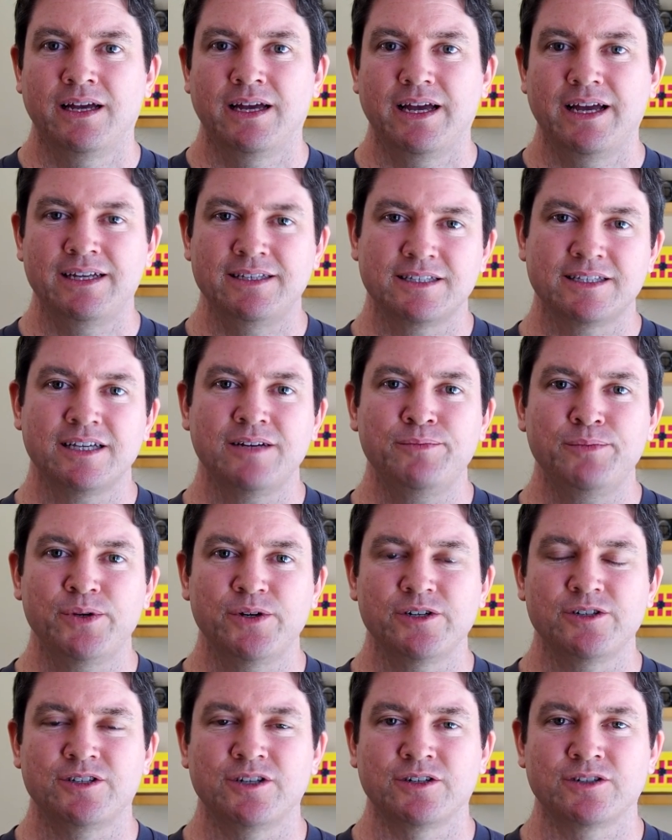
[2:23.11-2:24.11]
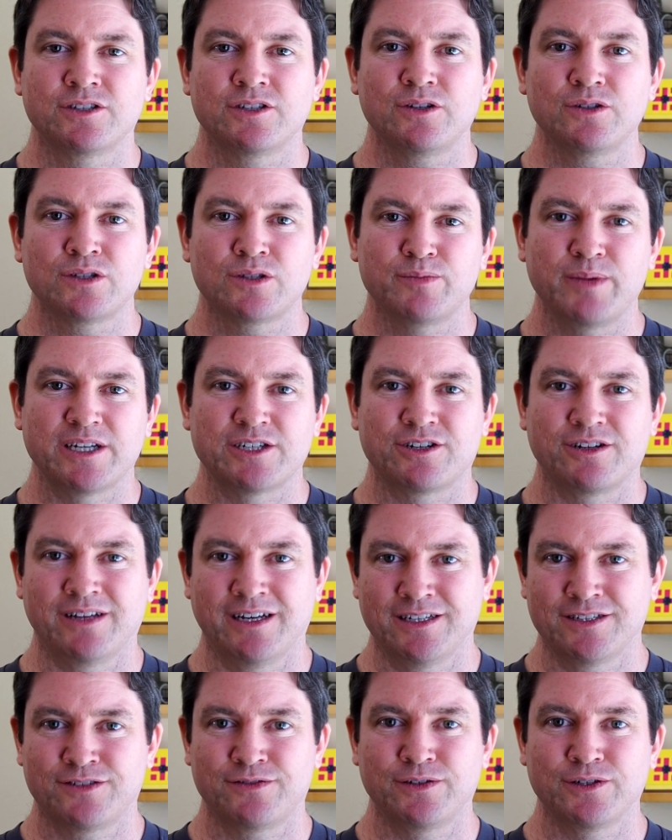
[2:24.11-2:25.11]
And some birds are so
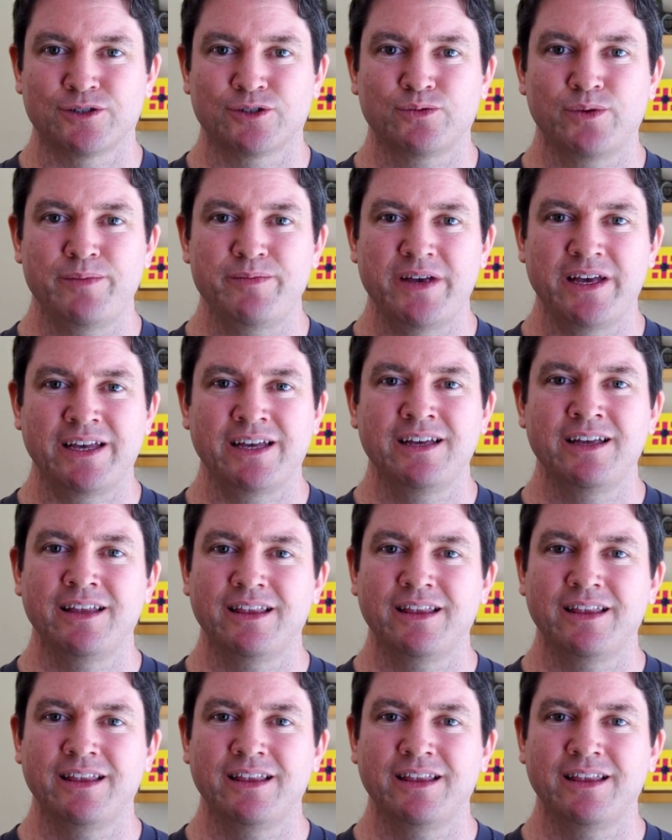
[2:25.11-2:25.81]
specialized for swimming